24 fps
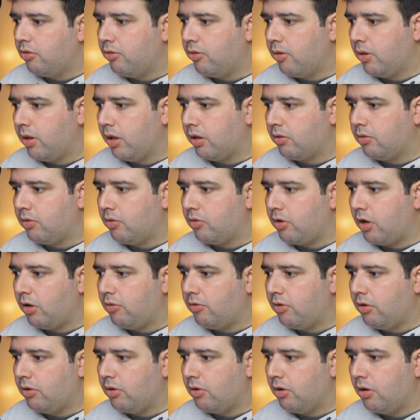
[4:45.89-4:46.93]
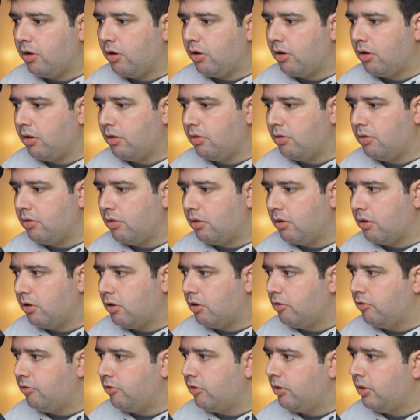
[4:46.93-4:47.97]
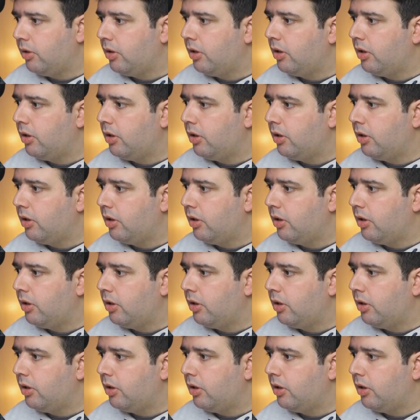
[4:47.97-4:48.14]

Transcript: select the driver on or off.